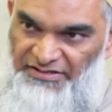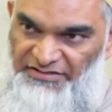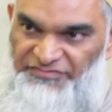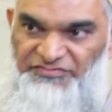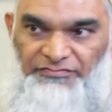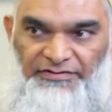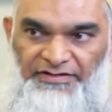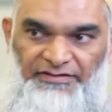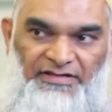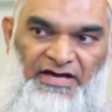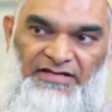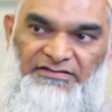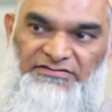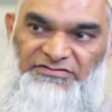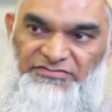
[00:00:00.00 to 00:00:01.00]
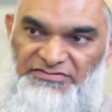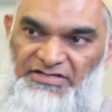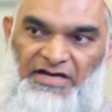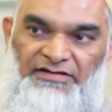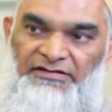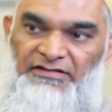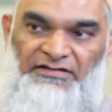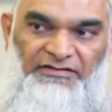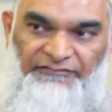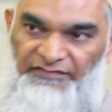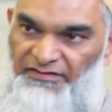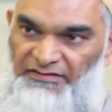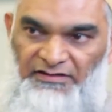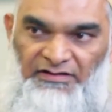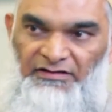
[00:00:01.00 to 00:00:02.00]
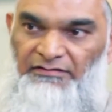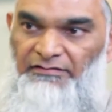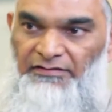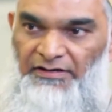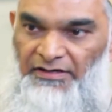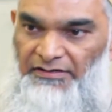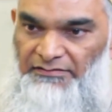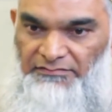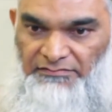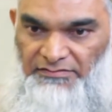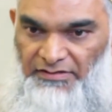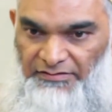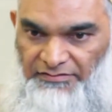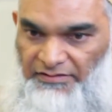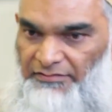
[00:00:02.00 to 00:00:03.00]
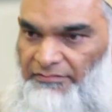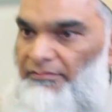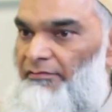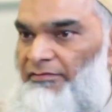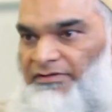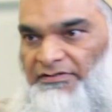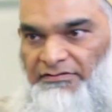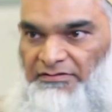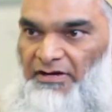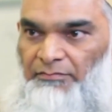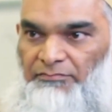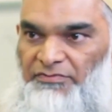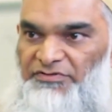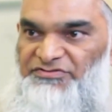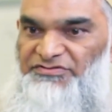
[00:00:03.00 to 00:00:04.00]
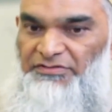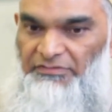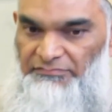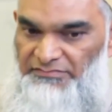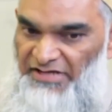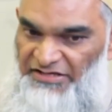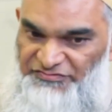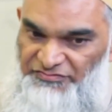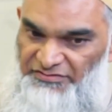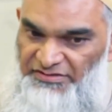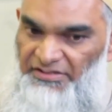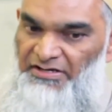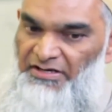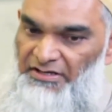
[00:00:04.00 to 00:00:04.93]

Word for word: entering that society, living there, and uh, they grow in numbers. Now, naturally,